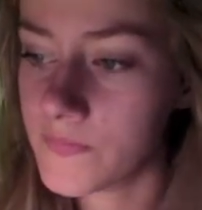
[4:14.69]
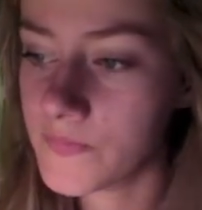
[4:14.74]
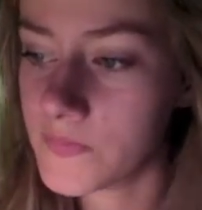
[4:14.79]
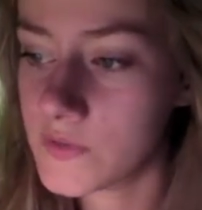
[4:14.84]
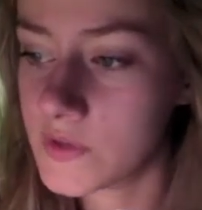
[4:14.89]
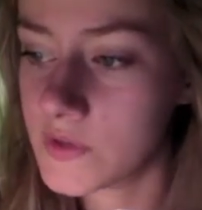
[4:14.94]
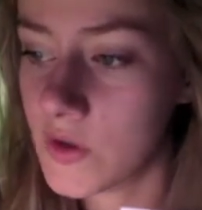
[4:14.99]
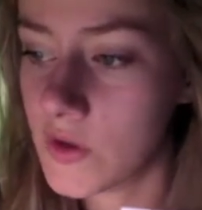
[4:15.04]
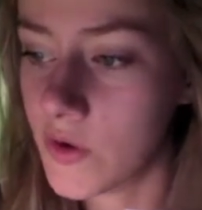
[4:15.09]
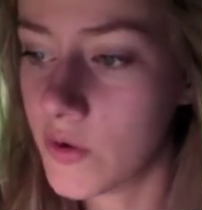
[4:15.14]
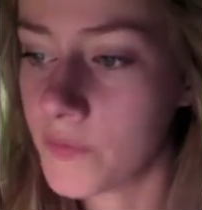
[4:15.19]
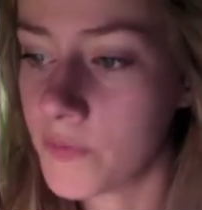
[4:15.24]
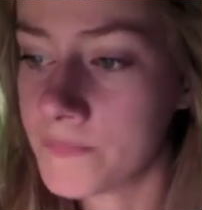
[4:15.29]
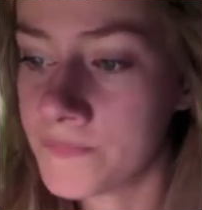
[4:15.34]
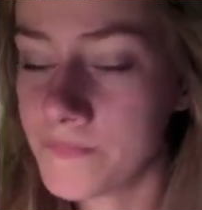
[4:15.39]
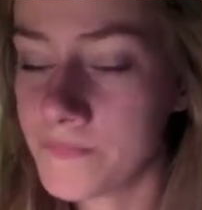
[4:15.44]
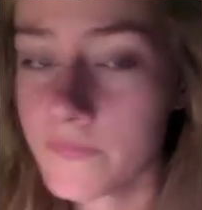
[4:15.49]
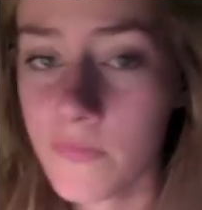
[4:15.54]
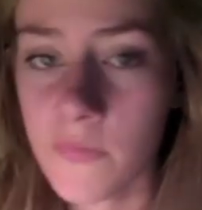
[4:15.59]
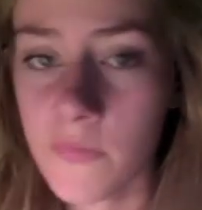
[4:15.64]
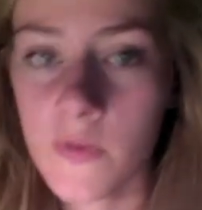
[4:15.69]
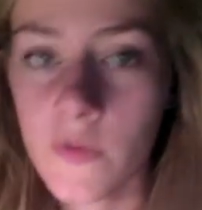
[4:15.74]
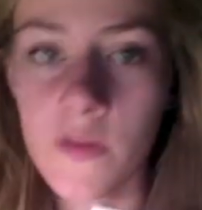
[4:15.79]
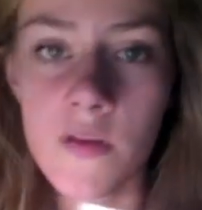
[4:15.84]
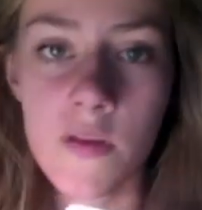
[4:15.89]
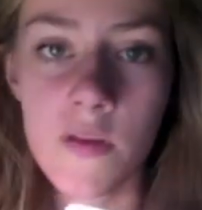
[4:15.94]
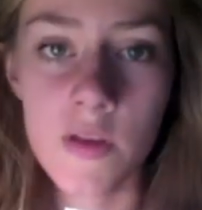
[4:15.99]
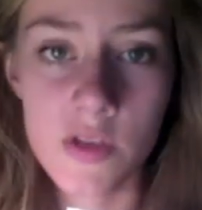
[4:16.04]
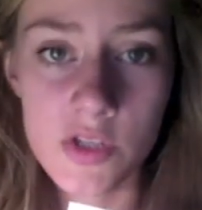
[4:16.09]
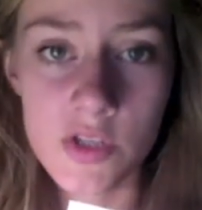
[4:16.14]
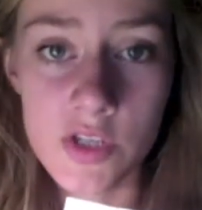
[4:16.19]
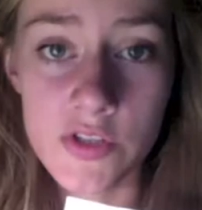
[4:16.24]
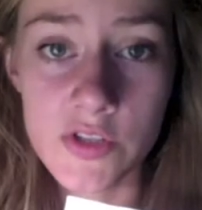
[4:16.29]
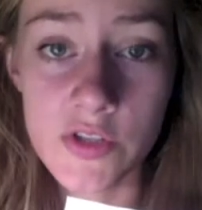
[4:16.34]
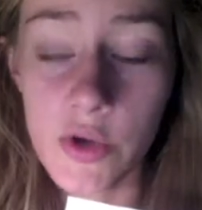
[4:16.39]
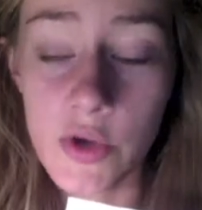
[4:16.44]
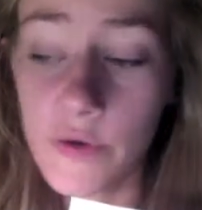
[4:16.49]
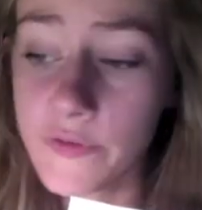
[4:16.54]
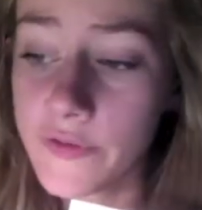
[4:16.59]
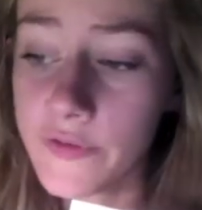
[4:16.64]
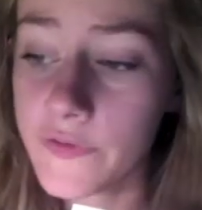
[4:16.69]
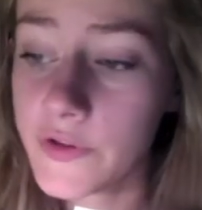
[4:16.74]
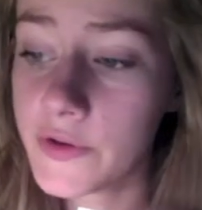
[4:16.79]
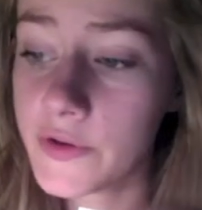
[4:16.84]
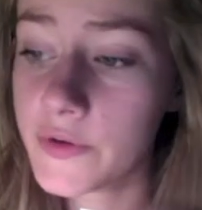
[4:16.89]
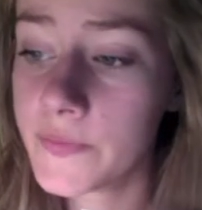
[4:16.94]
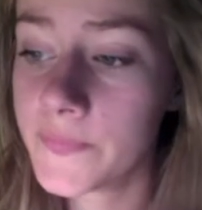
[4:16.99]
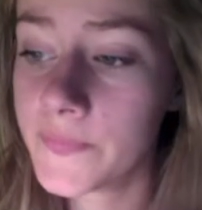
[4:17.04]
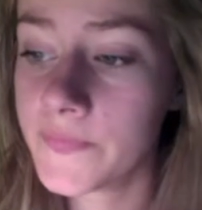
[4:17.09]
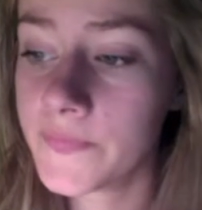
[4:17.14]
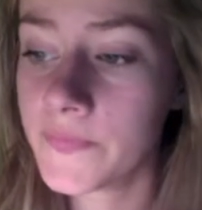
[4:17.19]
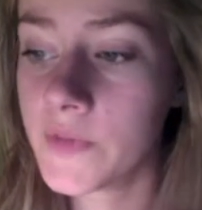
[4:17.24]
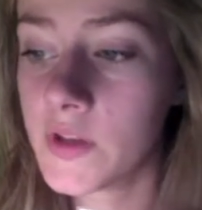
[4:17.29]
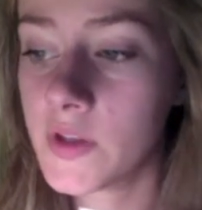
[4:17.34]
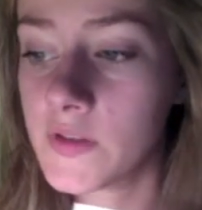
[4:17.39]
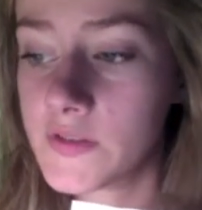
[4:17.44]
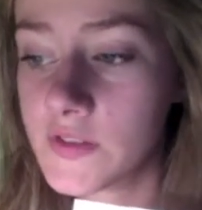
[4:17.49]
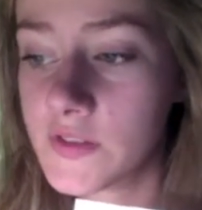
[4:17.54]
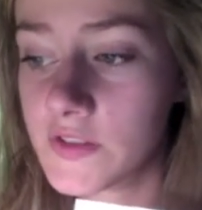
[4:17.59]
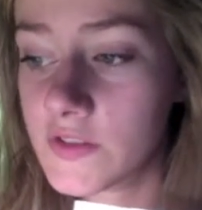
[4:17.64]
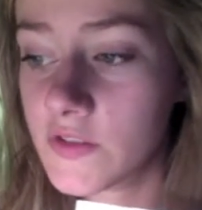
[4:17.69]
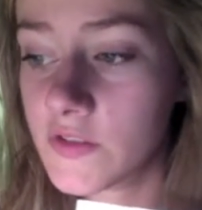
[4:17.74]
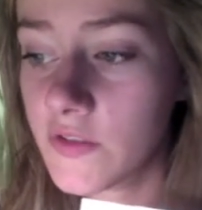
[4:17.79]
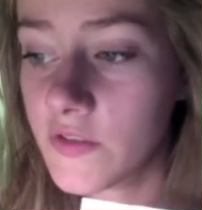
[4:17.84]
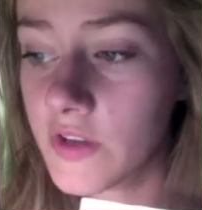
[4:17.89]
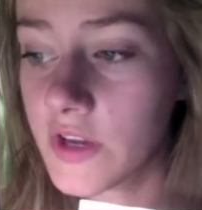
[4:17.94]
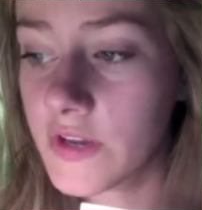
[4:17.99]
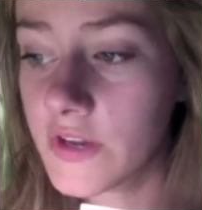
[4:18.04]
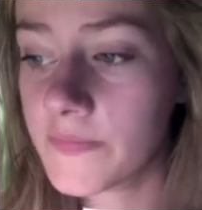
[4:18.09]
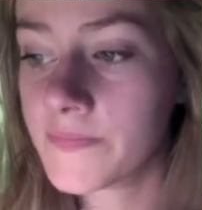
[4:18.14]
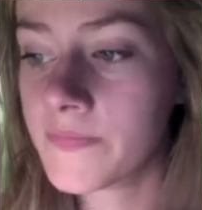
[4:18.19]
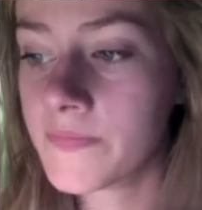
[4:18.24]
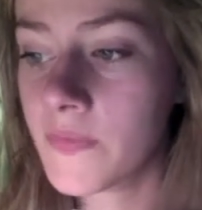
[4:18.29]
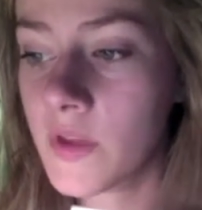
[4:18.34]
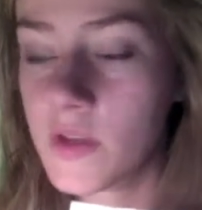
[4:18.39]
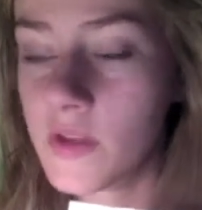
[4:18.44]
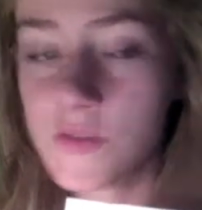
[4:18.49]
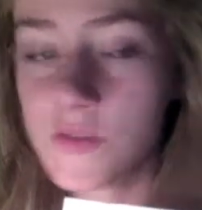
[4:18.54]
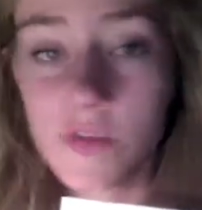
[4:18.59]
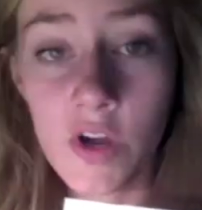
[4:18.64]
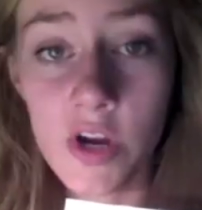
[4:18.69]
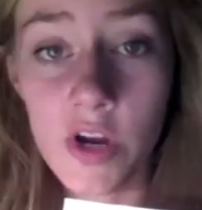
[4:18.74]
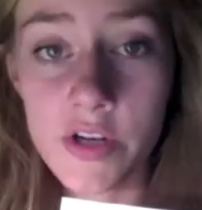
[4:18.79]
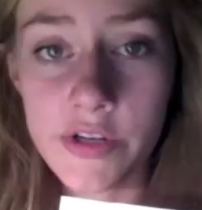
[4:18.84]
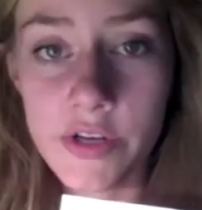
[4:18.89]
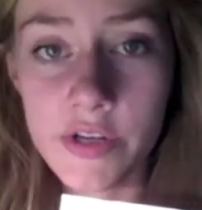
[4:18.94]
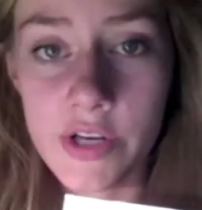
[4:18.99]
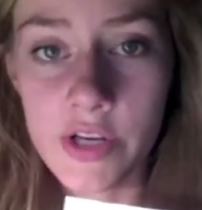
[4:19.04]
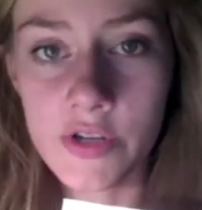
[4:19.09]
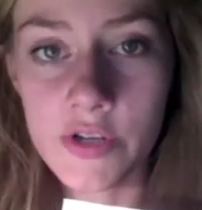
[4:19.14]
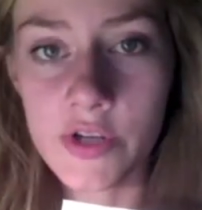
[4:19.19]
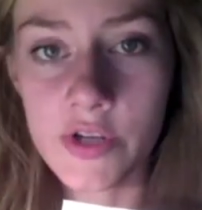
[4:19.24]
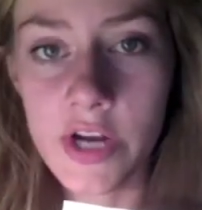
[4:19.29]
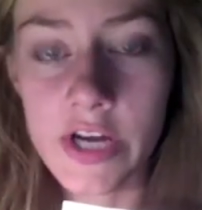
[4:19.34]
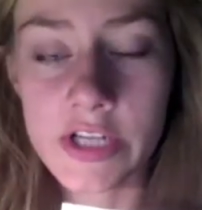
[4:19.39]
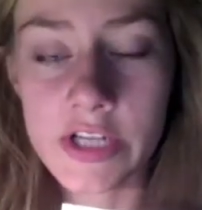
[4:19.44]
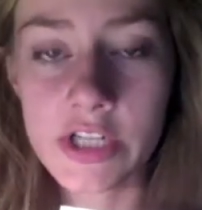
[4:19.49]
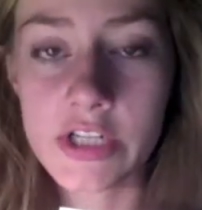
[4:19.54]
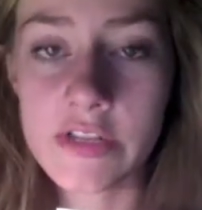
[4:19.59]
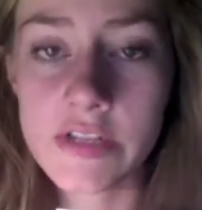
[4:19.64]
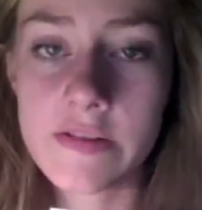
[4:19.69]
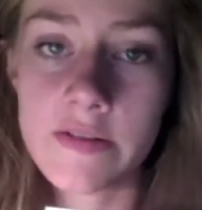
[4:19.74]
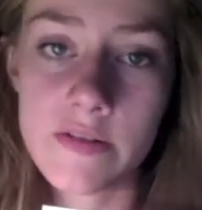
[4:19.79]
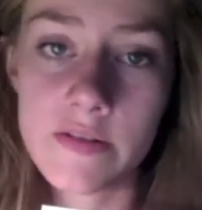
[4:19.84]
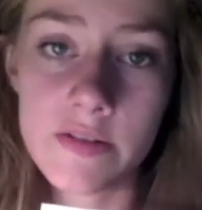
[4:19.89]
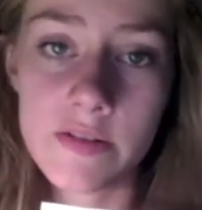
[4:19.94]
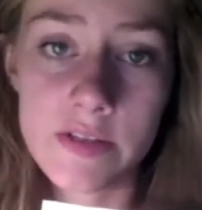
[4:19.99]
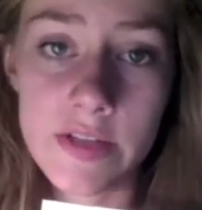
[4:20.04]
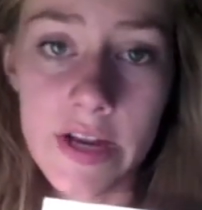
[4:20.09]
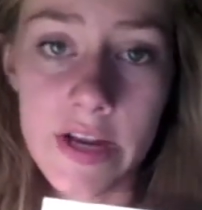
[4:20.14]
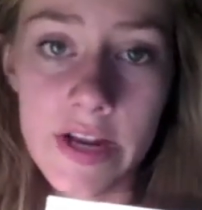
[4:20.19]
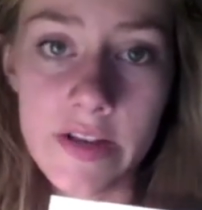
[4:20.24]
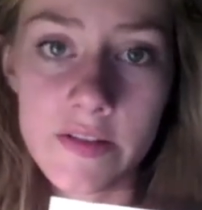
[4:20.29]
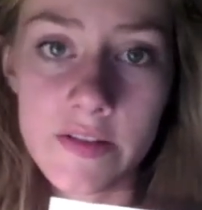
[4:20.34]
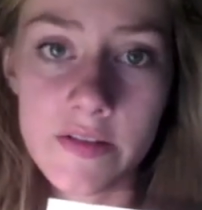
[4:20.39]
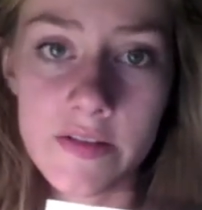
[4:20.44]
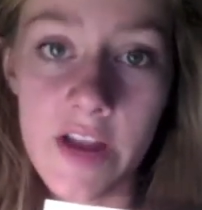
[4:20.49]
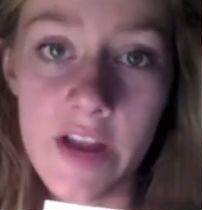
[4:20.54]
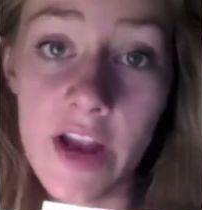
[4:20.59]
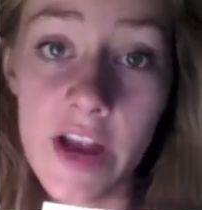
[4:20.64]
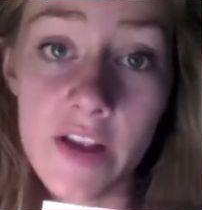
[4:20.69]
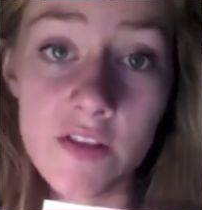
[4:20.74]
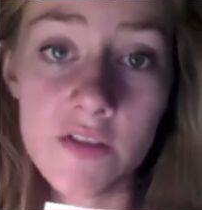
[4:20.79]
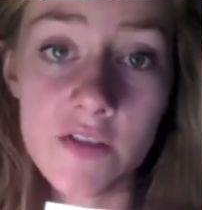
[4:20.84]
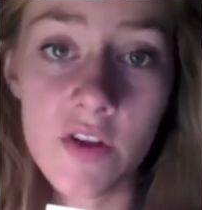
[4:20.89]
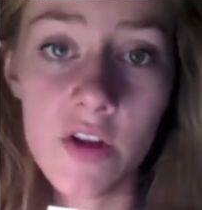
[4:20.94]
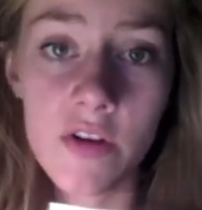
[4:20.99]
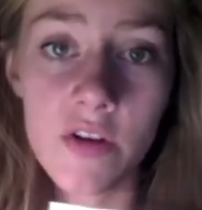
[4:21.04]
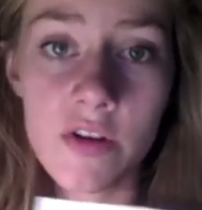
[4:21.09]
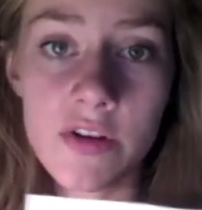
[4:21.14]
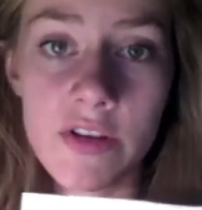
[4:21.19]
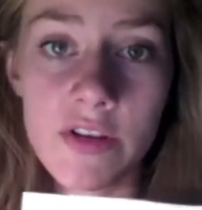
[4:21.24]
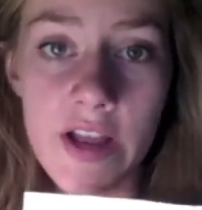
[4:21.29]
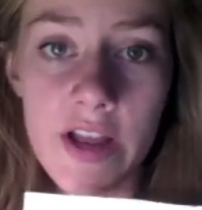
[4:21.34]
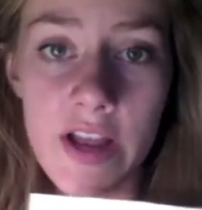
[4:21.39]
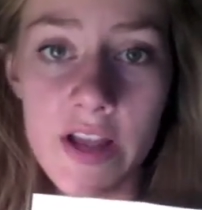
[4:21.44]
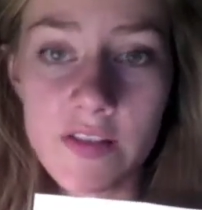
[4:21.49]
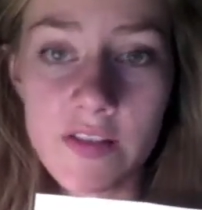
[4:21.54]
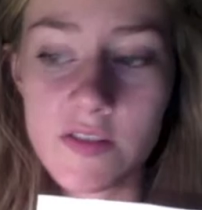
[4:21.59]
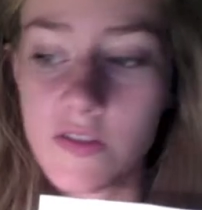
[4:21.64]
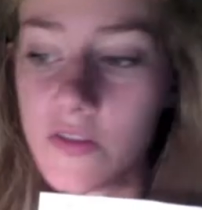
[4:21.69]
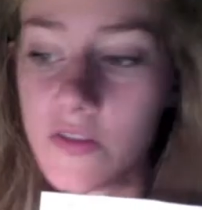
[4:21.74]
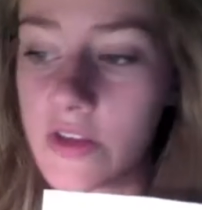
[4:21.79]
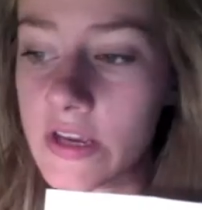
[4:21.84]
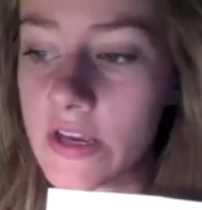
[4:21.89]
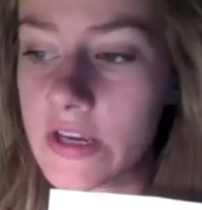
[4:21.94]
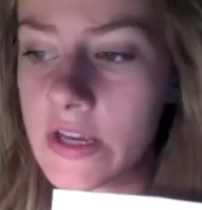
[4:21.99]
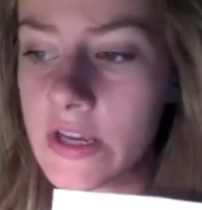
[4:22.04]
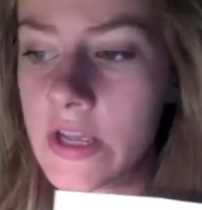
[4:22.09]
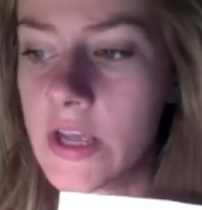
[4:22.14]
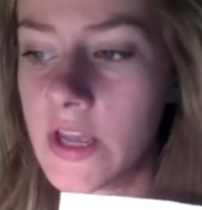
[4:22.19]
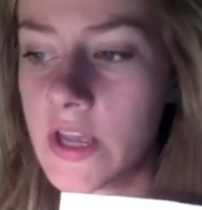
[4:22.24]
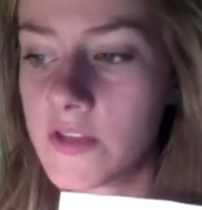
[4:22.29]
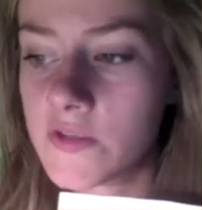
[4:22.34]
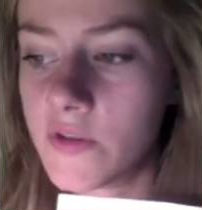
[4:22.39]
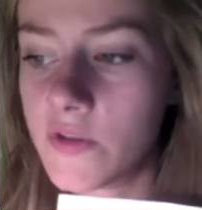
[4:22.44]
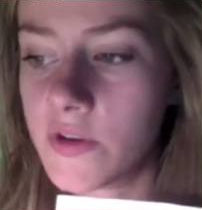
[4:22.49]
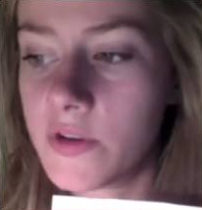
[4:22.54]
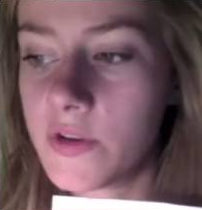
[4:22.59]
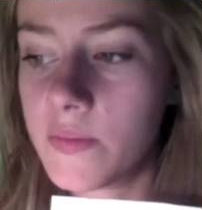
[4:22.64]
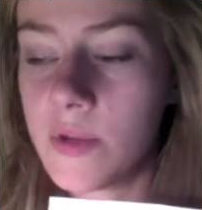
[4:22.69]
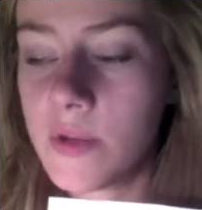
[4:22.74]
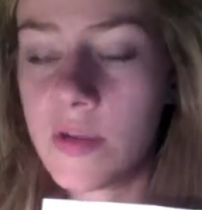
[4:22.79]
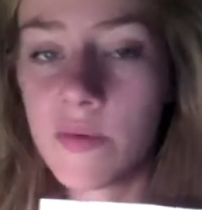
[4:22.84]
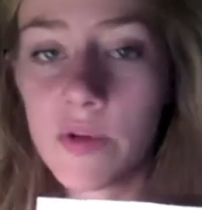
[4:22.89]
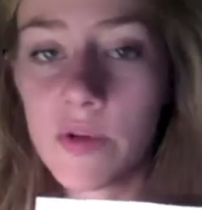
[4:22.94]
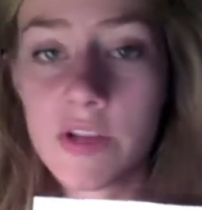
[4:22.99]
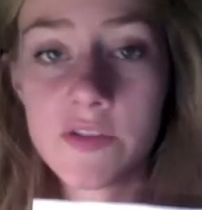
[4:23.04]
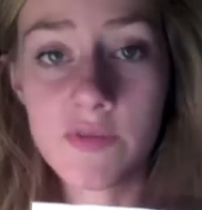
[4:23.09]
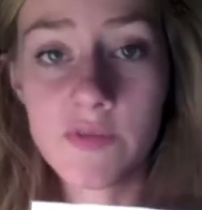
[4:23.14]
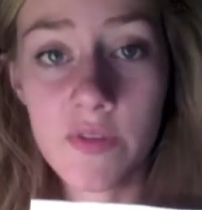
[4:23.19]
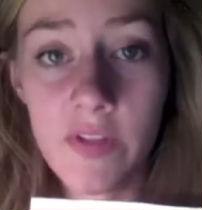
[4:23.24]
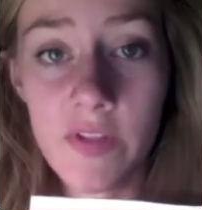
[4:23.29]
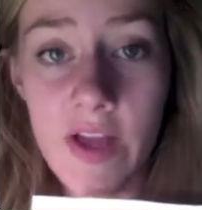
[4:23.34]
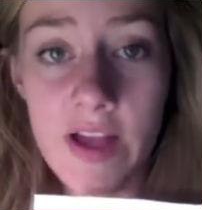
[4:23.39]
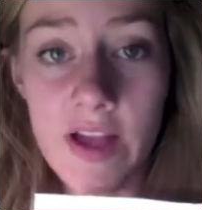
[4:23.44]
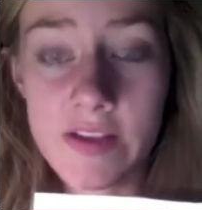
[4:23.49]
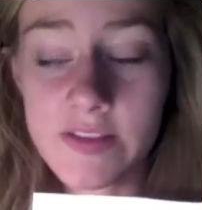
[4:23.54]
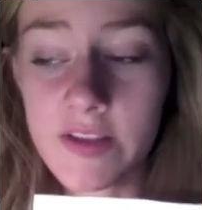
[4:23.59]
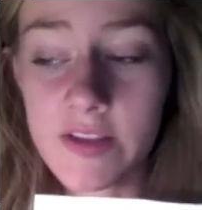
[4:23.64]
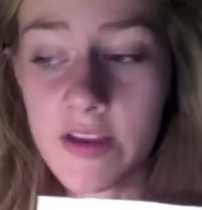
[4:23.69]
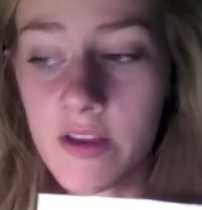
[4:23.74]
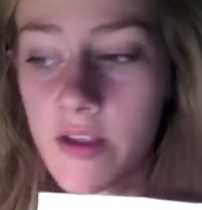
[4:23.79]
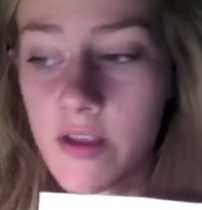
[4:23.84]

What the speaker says: So just to overview, systole is the heart during contraction. Diastole or diastole is going to be when it's relaxing.